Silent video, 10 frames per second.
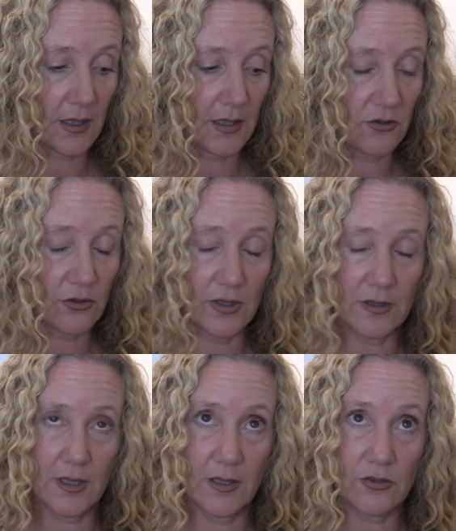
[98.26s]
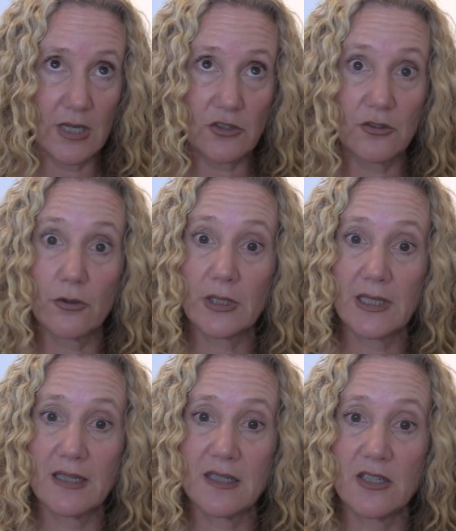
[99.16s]
International
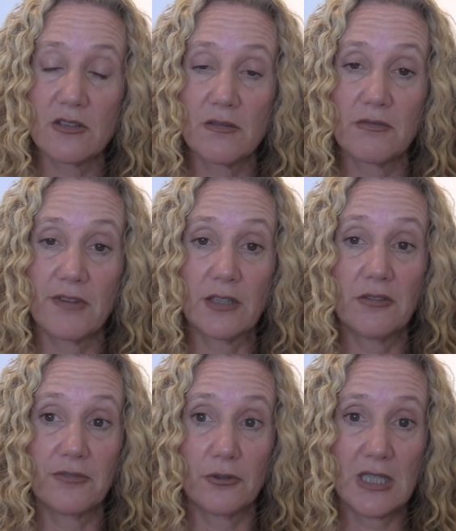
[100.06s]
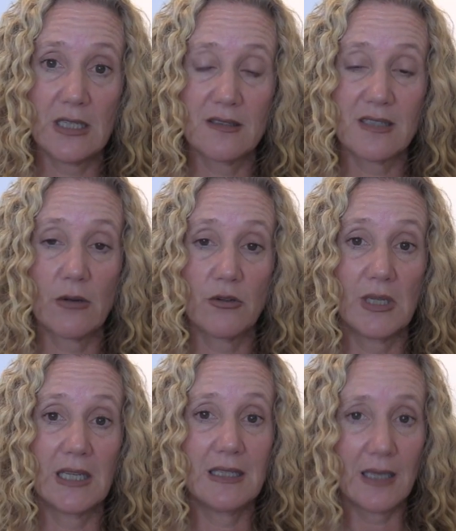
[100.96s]
Organization of the Francophonie is now
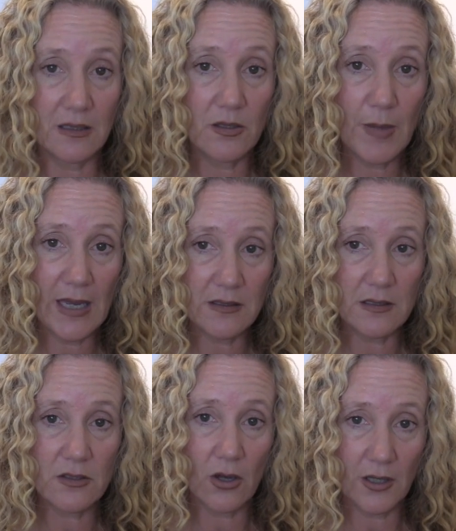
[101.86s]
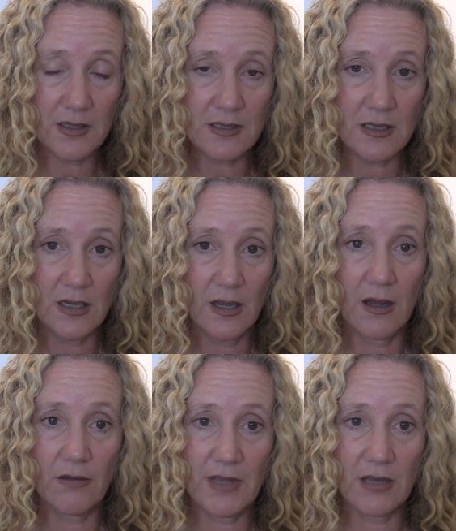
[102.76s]
doing an independent audit
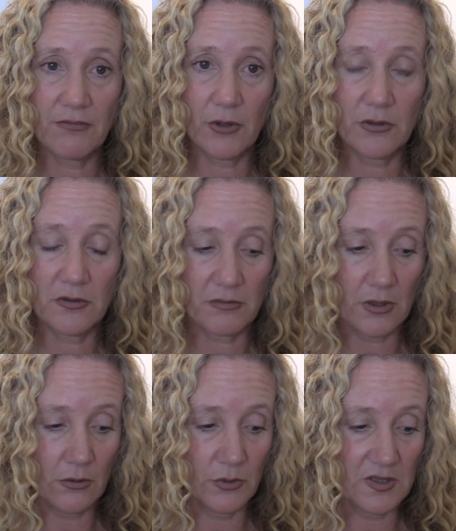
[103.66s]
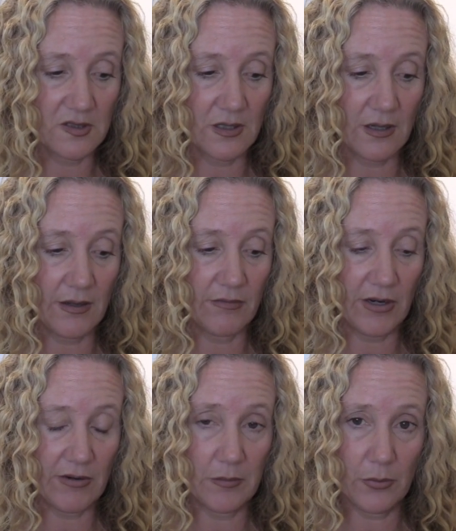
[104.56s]
of that voters' roll, which is a
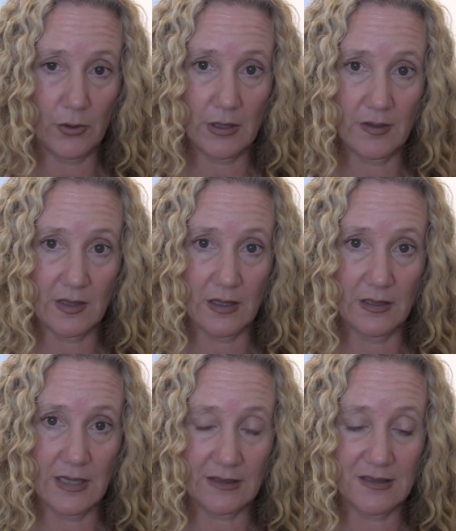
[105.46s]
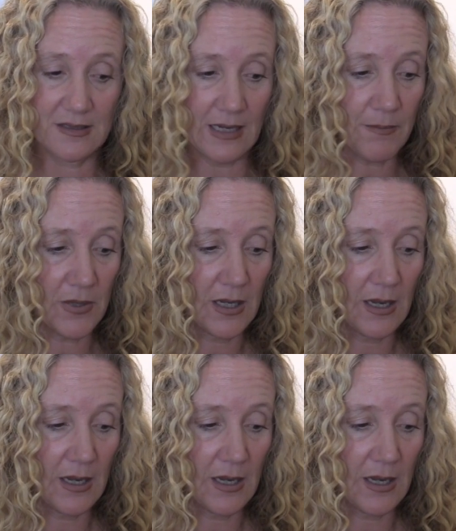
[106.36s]
very important next step.